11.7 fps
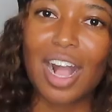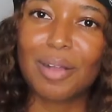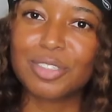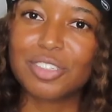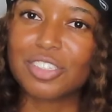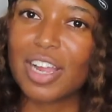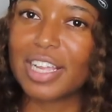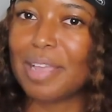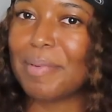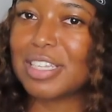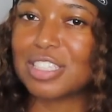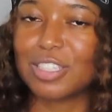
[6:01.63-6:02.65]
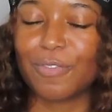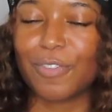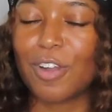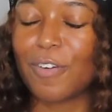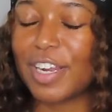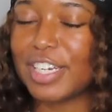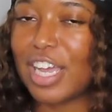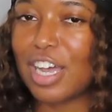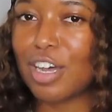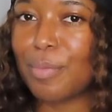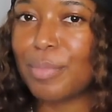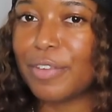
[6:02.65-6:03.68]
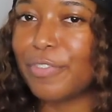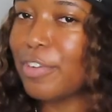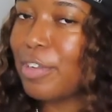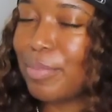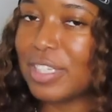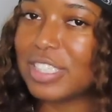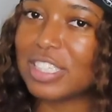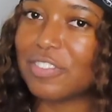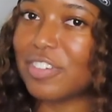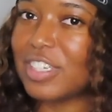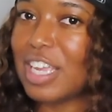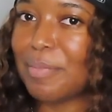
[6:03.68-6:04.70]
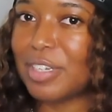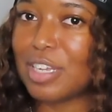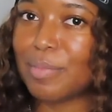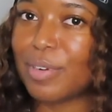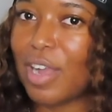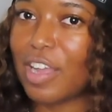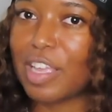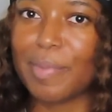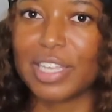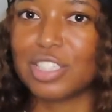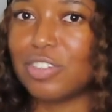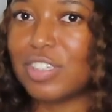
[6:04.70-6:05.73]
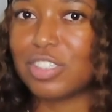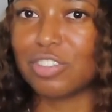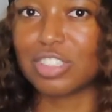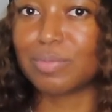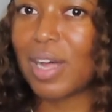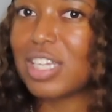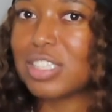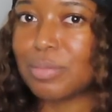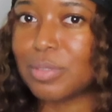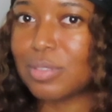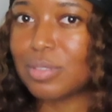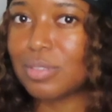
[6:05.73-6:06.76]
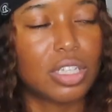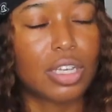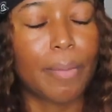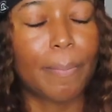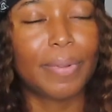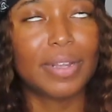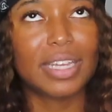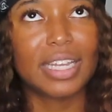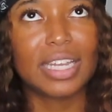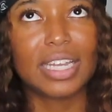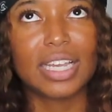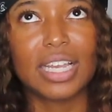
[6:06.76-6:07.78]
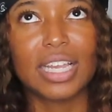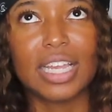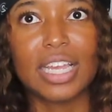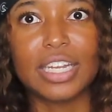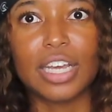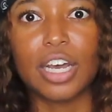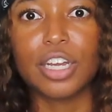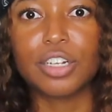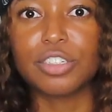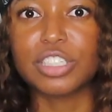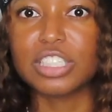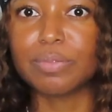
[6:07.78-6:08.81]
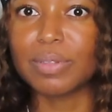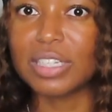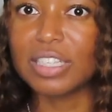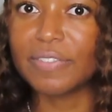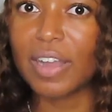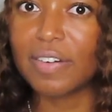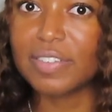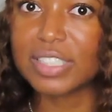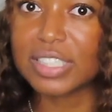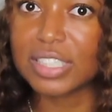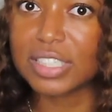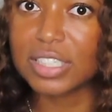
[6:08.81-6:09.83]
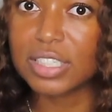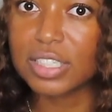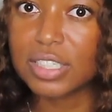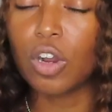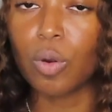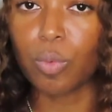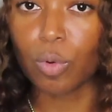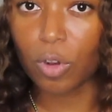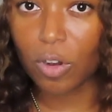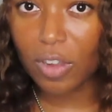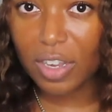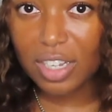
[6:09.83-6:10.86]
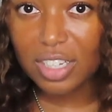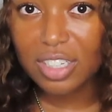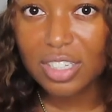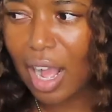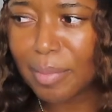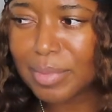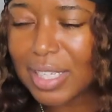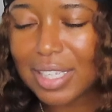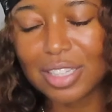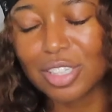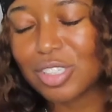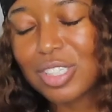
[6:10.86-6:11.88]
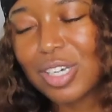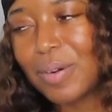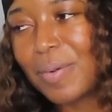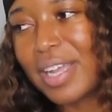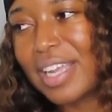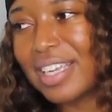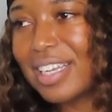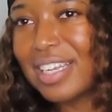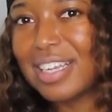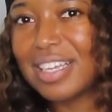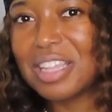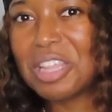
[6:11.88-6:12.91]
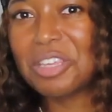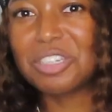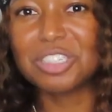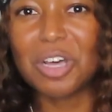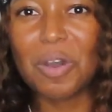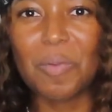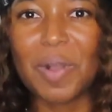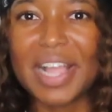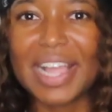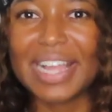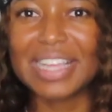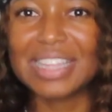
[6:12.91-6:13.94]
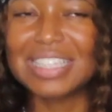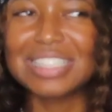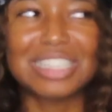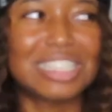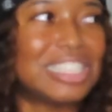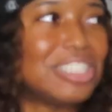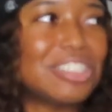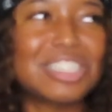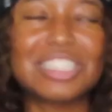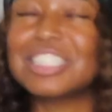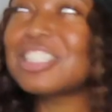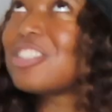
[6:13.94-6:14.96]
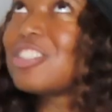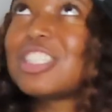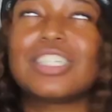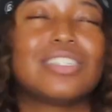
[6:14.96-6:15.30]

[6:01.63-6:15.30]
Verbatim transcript: I'm so sorry I can't make it to the phone right now, but if you could please leave your name and number, I'll get back to you as soon as possible." The complete and utter disbelief I was in. Aurora? I'm thinking there's no way. There's no way. This there's there's a,